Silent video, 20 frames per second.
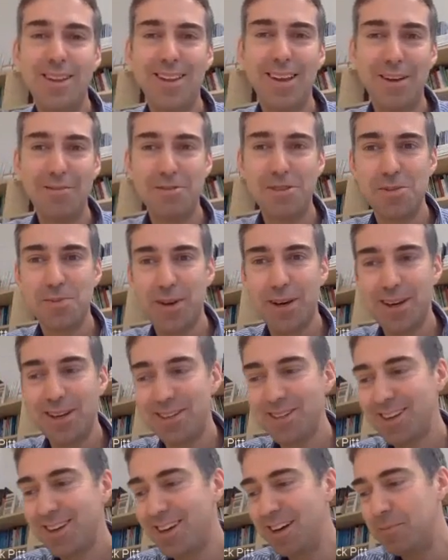in that
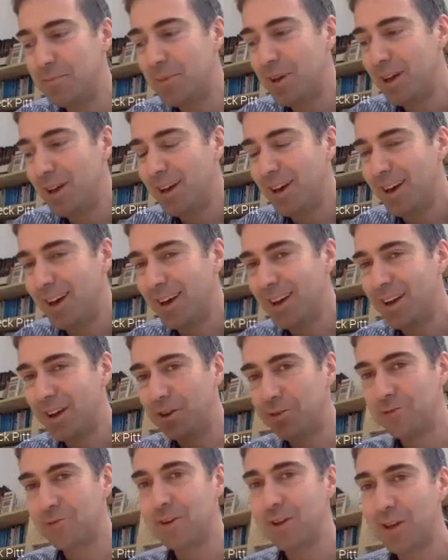respect.
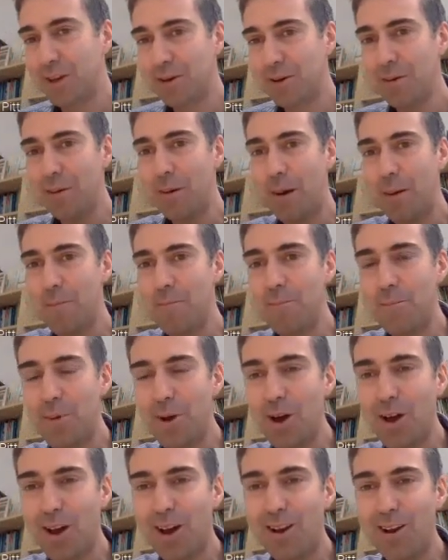And hopefully,
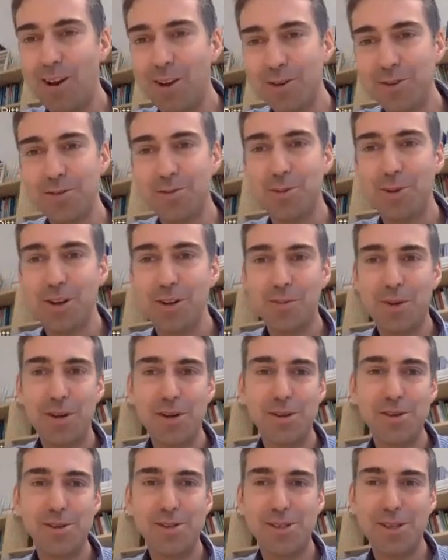a lot of what I've
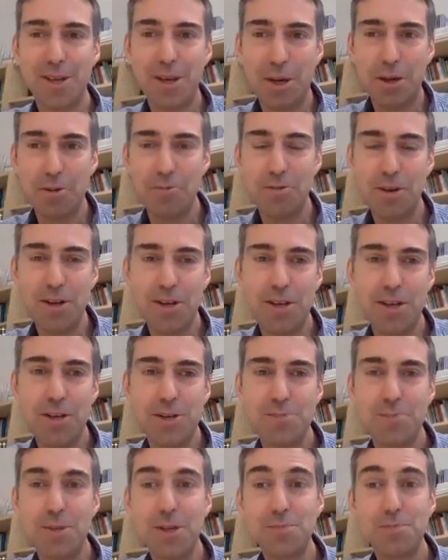been saying
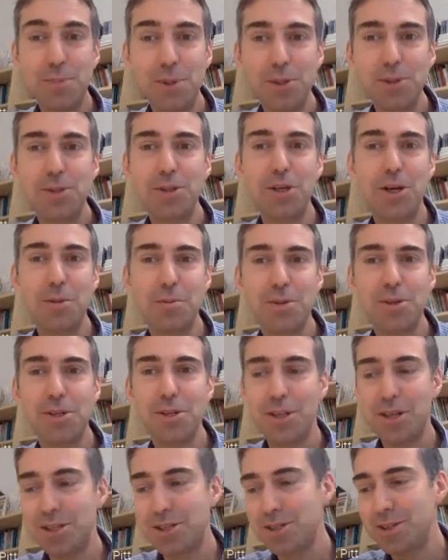already is building up
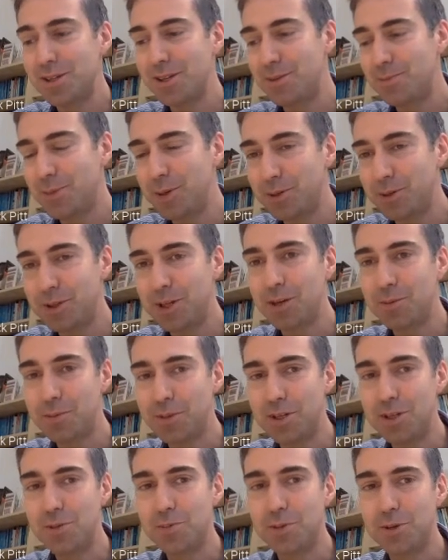to this
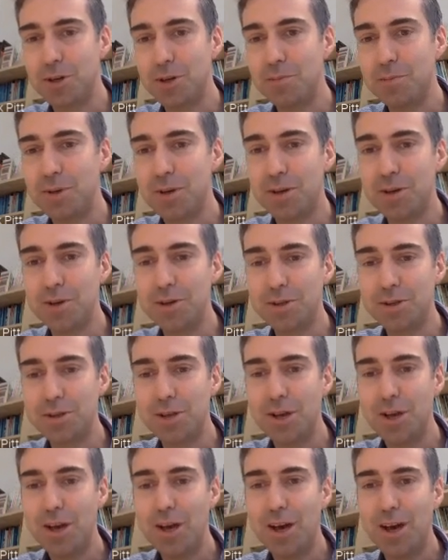point,
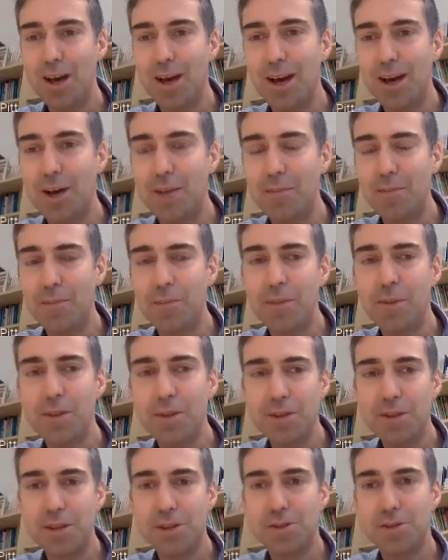because
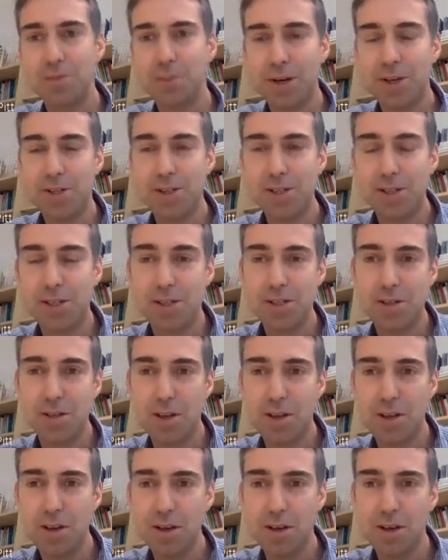digital badges
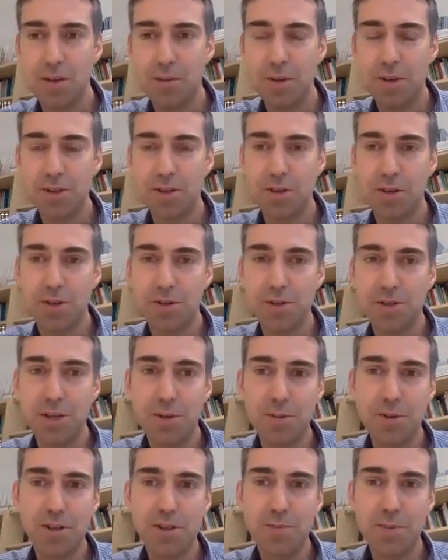is a
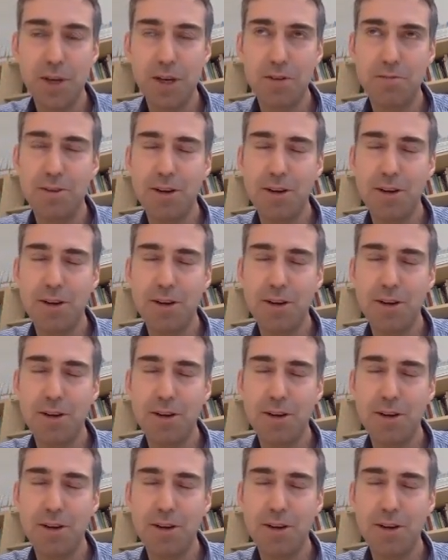concept that's been